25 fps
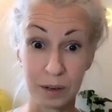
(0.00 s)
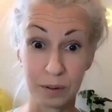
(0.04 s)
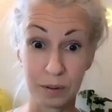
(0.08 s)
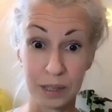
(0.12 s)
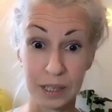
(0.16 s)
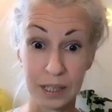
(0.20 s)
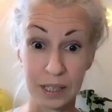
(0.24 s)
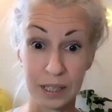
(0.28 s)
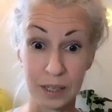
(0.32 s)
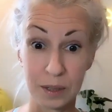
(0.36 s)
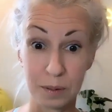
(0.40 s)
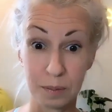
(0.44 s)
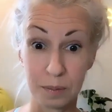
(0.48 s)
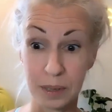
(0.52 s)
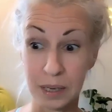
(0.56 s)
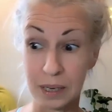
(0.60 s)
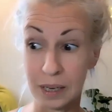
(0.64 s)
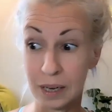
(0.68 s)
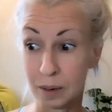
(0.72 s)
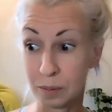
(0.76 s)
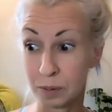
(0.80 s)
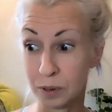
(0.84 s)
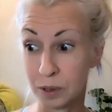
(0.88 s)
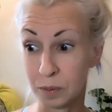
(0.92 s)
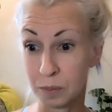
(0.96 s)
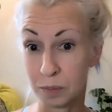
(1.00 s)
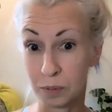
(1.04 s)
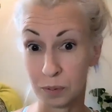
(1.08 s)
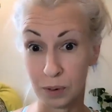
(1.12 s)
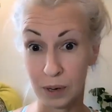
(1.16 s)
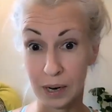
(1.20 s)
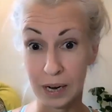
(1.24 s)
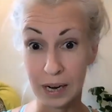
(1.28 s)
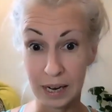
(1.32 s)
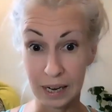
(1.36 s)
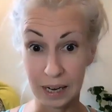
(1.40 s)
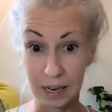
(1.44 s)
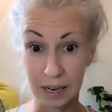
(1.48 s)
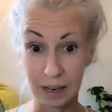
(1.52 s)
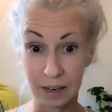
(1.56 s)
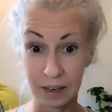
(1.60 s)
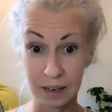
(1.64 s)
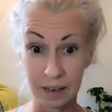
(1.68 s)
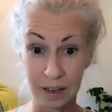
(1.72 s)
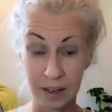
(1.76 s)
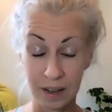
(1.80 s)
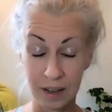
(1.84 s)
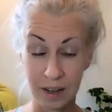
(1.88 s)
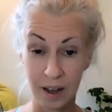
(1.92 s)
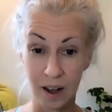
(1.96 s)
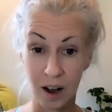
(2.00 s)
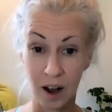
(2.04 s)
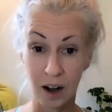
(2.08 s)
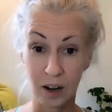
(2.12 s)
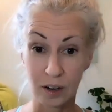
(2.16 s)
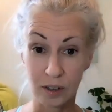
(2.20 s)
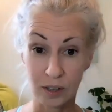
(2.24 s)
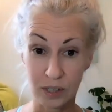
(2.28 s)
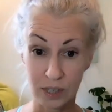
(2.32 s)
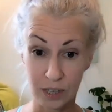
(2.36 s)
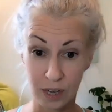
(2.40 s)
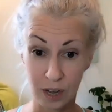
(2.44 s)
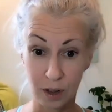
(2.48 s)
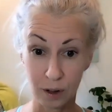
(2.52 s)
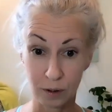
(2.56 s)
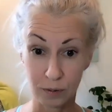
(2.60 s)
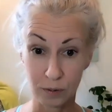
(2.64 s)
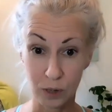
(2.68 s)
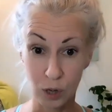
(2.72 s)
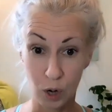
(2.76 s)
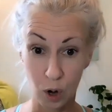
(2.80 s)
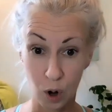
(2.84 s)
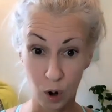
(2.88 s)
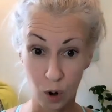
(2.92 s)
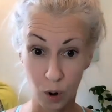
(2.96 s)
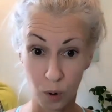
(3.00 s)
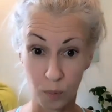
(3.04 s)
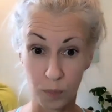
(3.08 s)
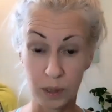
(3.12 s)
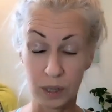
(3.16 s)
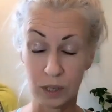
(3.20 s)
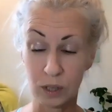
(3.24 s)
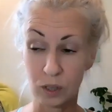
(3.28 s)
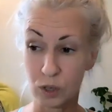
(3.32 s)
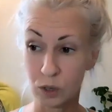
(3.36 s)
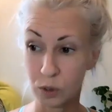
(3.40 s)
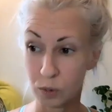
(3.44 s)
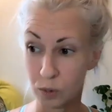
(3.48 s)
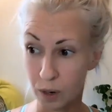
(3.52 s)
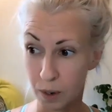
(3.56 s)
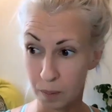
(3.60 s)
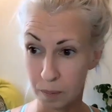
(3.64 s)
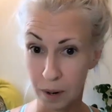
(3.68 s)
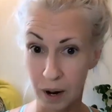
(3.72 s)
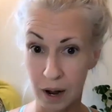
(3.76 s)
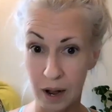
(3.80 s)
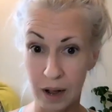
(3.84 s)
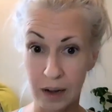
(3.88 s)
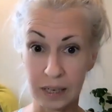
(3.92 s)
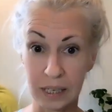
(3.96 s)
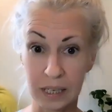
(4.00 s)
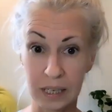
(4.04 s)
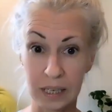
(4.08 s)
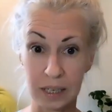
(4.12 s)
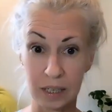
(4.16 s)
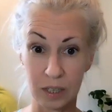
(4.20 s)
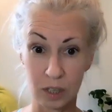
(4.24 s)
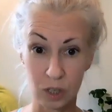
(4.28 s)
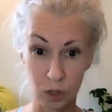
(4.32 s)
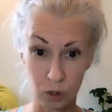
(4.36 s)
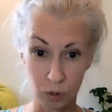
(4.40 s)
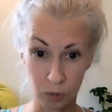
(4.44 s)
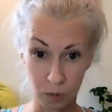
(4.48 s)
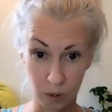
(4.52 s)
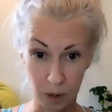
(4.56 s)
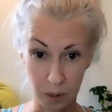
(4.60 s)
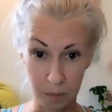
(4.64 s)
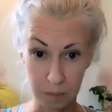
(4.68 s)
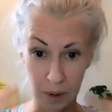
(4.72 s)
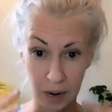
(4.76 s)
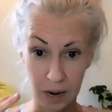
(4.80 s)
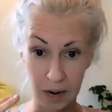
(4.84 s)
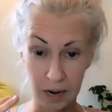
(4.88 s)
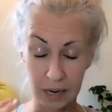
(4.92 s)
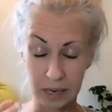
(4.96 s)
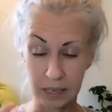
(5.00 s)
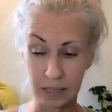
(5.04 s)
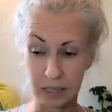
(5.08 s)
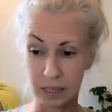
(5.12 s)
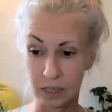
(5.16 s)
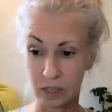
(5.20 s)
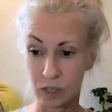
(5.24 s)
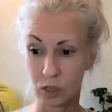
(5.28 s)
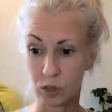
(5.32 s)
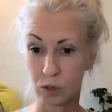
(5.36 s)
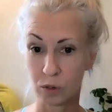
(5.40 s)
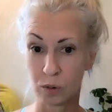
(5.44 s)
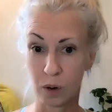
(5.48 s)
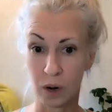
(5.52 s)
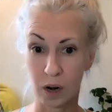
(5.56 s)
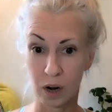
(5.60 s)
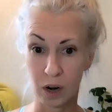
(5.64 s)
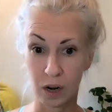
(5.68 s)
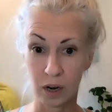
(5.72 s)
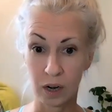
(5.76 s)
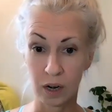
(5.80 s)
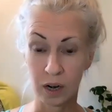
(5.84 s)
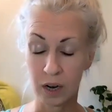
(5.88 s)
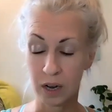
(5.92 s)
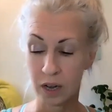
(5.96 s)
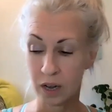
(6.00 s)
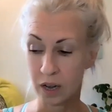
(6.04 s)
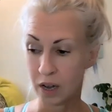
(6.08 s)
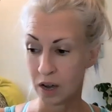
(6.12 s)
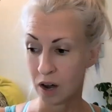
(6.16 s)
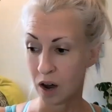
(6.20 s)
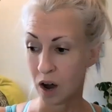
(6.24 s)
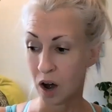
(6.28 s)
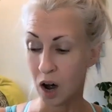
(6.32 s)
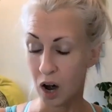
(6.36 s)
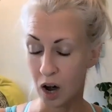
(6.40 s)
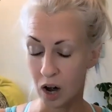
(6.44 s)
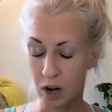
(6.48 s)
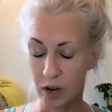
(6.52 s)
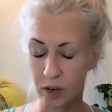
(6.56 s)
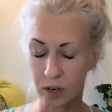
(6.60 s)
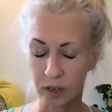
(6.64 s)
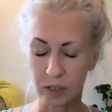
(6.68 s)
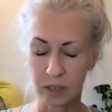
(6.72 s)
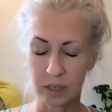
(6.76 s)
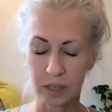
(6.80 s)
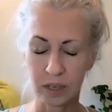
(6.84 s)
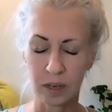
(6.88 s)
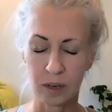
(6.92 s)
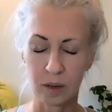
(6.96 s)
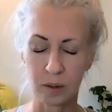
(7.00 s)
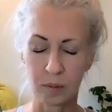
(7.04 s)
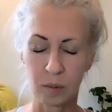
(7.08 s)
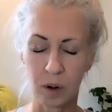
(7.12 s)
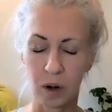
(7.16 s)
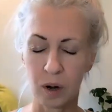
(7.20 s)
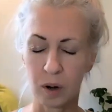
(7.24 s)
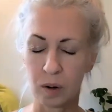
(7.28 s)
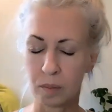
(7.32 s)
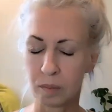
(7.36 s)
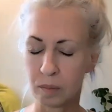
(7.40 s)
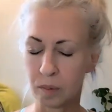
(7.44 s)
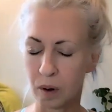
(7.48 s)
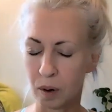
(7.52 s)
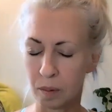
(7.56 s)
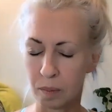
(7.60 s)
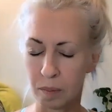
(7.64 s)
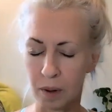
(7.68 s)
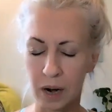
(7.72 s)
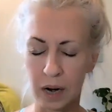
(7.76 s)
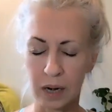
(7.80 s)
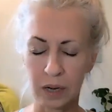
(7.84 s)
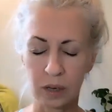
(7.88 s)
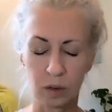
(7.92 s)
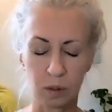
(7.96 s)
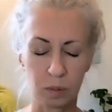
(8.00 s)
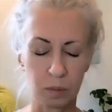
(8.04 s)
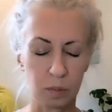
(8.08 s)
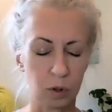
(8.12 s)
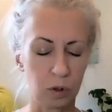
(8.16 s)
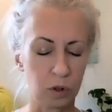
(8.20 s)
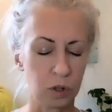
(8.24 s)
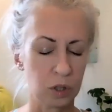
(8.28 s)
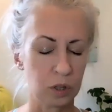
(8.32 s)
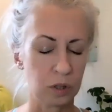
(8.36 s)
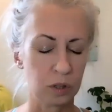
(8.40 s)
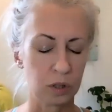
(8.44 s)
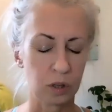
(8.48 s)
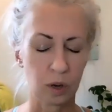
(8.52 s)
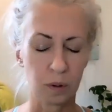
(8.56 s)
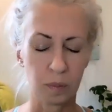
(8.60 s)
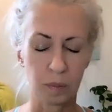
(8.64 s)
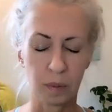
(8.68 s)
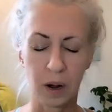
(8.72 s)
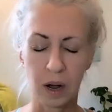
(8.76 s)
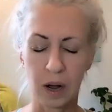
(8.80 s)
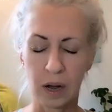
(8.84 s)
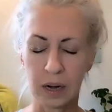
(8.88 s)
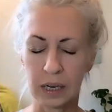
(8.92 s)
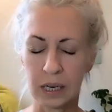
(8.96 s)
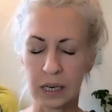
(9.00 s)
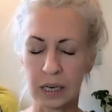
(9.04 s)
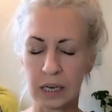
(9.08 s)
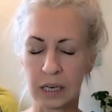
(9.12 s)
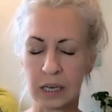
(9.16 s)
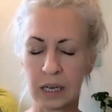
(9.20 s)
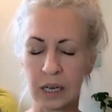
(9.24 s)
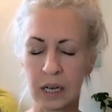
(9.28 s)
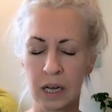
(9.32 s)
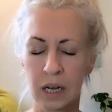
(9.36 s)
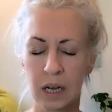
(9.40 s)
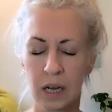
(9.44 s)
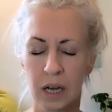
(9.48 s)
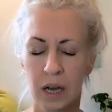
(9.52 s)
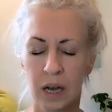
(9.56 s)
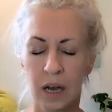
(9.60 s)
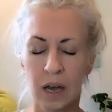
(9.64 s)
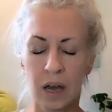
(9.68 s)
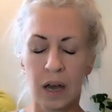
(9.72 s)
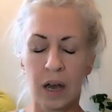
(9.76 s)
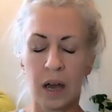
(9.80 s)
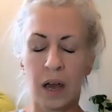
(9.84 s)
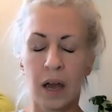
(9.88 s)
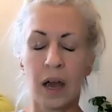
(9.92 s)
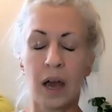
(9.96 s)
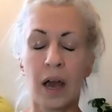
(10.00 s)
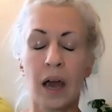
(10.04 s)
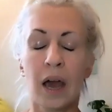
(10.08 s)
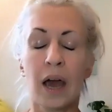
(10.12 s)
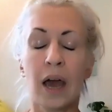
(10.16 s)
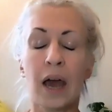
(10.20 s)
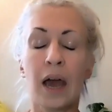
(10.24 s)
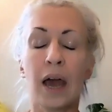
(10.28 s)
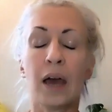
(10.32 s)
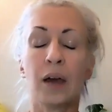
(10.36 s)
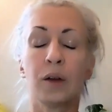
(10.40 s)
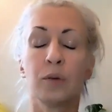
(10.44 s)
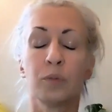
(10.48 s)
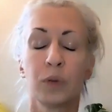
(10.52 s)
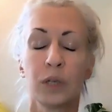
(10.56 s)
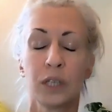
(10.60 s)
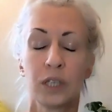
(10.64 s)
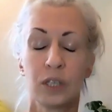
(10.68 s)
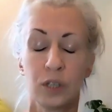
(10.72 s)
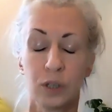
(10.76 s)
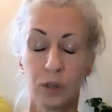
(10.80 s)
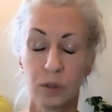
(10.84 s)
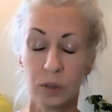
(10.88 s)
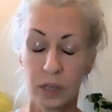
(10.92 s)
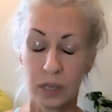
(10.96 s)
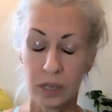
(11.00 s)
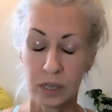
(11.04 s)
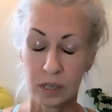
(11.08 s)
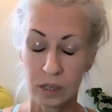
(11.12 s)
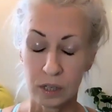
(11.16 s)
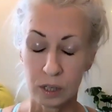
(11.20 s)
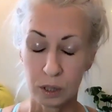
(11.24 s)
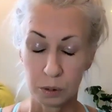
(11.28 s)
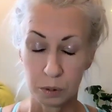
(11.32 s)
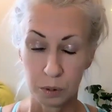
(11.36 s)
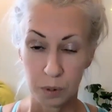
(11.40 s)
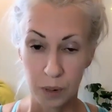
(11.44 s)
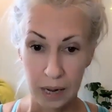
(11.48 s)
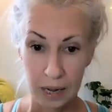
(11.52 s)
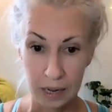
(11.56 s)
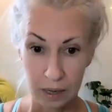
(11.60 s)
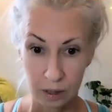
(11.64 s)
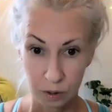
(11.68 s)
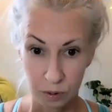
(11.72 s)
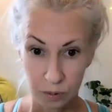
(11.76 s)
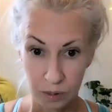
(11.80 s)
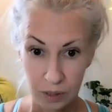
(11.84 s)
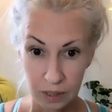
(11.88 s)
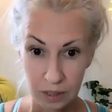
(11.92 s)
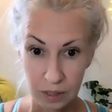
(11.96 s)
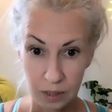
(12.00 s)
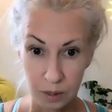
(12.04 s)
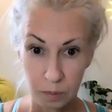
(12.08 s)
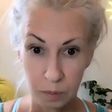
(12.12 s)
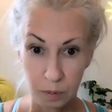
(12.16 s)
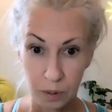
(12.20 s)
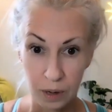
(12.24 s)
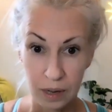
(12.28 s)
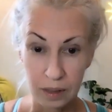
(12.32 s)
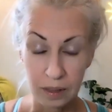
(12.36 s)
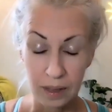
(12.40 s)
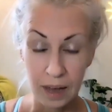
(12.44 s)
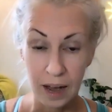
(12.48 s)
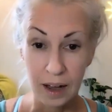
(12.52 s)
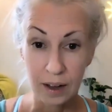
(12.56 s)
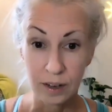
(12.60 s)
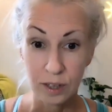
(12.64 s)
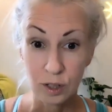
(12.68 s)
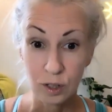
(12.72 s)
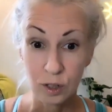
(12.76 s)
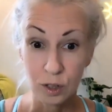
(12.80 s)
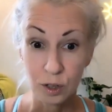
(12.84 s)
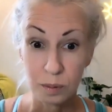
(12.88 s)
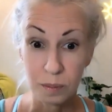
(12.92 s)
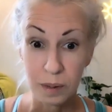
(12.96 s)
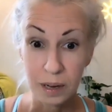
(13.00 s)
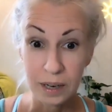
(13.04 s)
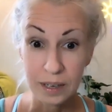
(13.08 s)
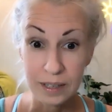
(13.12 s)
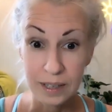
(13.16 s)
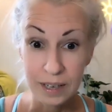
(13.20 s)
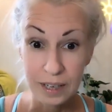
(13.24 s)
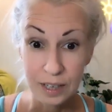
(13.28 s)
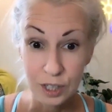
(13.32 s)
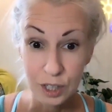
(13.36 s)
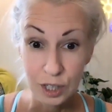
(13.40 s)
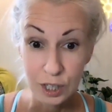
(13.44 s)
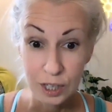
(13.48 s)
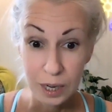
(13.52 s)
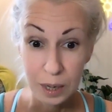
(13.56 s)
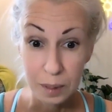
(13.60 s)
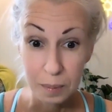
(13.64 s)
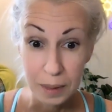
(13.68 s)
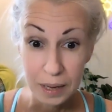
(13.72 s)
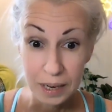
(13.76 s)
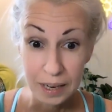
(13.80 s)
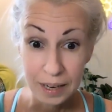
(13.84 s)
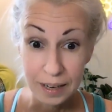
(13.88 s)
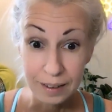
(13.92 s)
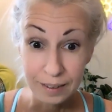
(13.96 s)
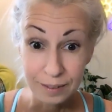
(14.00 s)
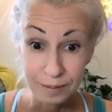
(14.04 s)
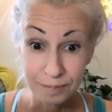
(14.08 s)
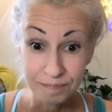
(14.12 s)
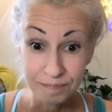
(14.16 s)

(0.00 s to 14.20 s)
We need to be able to bring ourselves home into our body, into our mind, into our heart, our mind, our emotions, our body. And we do this through anchoring in the breath. How do you do meditation in a minute?